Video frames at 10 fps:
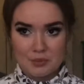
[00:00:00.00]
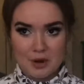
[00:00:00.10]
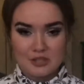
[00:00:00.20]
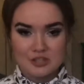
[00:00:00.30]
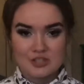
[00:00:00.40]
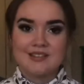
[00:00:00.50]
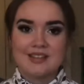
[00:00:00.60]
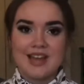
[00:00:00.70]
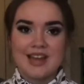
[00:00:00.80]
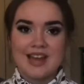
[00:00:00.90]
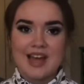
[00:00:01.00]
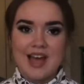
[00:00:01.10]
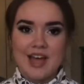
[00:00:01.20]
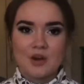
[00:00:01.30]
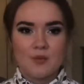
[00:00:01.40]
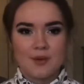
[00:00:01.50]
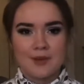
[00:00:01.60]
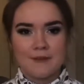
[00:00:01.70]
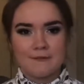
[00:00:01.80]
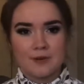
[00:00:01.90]
March, that I don't want
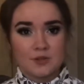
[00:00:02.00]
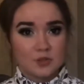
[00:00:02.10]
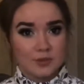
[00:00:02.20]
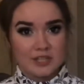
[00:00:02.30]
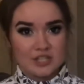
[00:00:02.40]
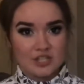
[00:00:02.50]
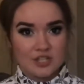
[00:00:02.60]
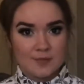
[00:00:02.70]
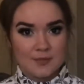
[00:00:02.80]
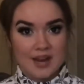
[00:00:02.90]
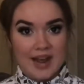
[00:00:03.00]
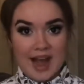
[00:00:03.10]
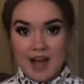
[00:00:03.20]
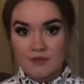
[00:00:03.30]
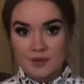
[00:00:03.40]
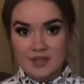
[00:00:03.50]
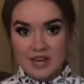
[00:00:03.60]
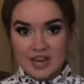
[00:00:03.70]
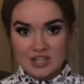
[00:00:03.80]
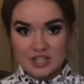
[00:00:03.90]
my first relationship that I have with an
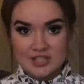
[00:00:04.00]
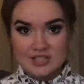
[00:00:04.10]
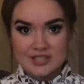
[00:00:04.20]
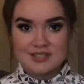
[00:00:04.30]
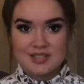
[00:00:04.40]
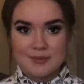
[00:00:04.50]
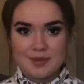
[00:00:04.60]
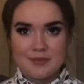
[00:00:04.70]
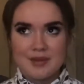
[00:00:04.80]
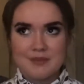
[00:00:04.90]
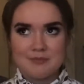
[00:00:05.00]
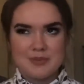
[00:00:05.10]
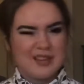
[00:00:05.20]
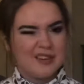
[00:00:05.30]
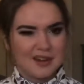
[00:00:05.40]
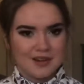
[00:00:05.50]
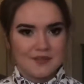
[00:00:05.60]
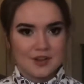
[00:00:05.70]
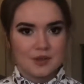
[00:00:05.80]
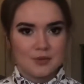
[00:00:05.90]
agent to be me being
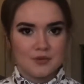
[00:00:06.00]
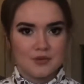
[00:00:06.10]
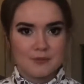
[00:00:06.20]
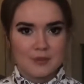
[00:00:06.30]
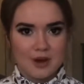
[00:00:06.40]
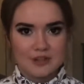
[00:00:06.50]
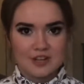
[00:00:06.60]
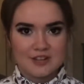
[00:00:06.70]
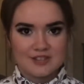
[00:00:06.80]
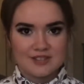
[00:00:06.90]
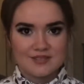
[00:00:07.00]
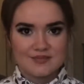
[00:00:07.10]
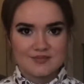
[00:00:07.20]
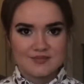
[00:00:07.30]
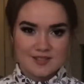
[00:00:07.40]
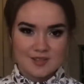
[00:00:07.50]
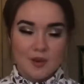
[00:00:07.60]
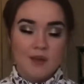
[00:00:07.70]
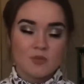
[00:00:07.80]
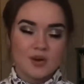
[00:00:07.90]
unavailable for projects. So
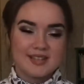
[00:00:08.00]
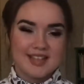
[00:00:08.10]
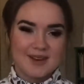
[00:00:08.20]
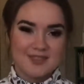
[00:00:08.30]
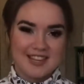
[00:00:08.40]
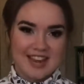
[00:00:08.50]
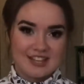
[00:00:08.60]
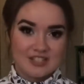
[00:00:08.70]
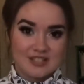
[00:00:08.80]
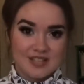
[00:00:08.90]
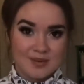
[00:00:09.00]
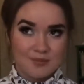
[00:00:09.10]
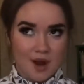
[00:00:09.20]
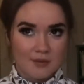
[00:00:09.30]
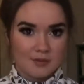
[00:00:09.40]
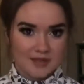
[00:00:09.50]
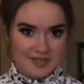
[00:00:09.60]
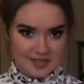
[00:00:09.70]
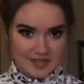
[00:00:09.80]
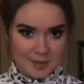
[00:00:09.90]
I'm going to sign with an agency probably
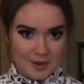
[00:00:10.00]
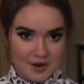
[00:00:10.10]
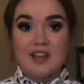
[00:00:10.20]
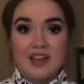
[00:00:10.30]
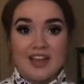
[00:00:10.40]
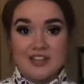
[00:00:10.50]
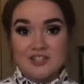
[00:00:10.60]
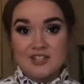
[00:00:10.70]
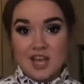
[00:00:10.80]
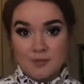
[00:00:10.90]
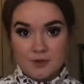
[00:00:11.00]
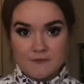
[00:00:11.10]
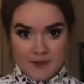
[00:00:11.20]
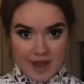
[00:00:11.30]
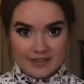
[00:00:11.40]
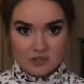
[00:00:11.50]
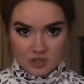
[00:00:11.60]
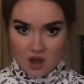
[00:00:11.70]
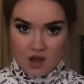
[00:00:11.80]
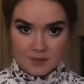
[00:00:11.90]
this summer. Agents help you find
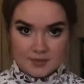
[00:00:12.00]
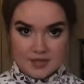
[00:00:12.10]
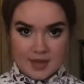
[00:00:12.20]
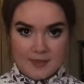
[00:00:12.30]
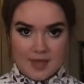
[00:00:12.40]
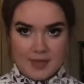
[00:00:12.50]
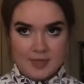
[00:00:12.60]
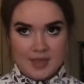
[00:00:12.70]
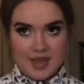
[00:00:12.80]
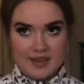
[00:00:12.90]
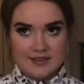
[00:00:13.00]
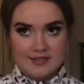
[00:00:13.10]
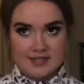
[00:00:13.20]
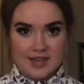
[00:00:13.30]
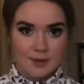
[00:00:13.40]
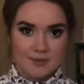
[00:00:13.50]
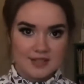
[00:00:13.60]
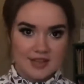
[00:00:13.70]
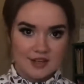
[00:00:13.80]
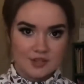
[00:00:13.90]
jobs and then they take a
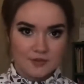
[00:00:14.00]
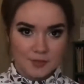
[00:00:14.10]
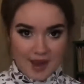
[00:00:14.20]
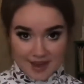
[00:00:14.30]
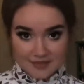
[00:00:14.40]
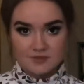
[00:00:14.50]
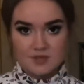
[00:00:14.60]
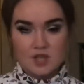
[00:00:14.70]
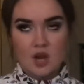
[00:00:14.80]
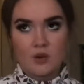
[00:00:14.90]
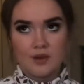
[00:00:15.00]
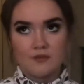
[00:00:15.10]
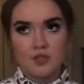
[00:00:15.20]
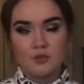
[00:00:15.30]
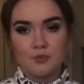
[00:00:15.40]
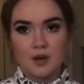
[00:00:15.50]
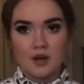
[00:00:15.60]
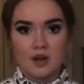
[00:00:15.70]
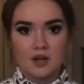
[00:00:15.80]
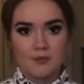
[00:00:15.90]
percentage of your pay. So if you book
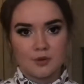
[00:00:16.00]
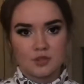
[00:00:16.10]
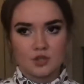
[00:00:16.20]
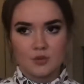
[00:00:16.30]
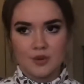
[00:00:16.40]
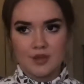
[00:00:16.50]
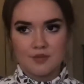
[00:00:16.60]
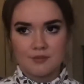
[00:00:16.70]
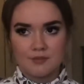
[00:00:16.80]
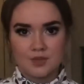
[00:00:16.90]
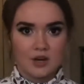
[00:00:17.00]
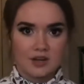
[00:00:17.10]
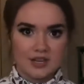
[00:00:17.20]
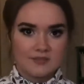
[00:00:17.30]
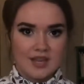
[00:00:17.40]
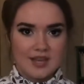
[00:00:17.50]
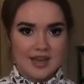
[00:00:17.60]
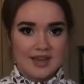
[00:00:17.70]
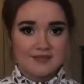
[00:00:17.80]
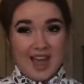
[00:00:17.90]
a commercial with Target, they
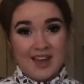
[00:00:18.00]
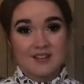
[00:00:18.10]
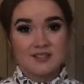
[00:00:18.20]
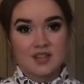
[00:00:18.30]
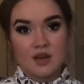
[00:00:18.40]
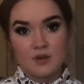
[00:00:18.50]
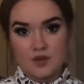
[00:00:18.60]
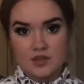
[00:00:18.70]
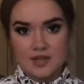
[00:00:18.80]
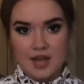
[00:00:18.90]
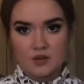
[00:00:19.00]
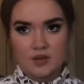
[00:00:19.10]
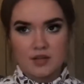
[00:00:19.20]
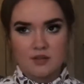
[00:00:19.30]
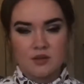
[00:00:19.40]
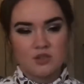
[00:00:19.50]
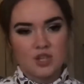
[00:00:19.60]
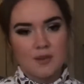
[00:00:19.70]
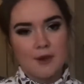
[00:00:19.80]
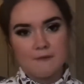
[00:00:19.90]
get X out of your salary,
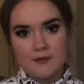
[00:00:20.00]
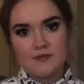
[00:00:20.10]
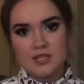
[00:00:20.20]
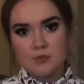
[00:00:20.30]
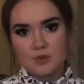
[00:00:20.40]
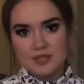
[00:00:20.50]
usually about 15%.